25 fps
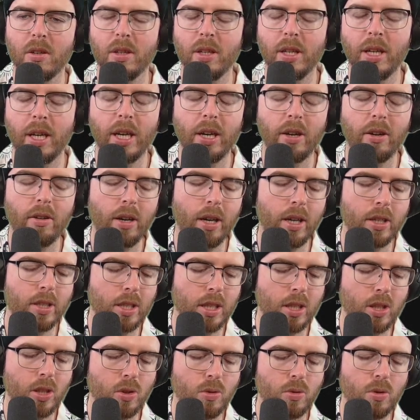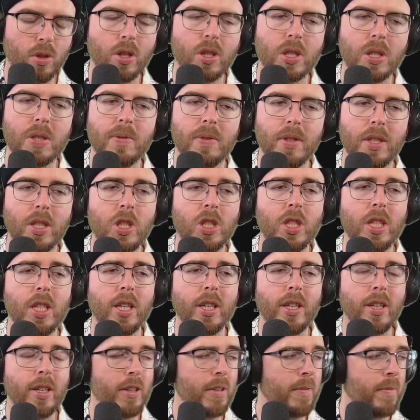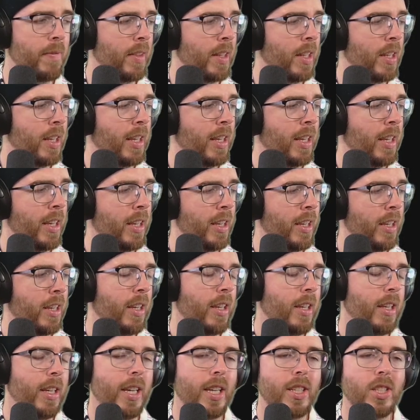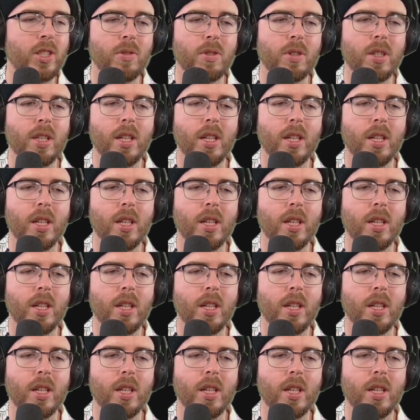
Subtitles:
how our schedule goes for this year. It's already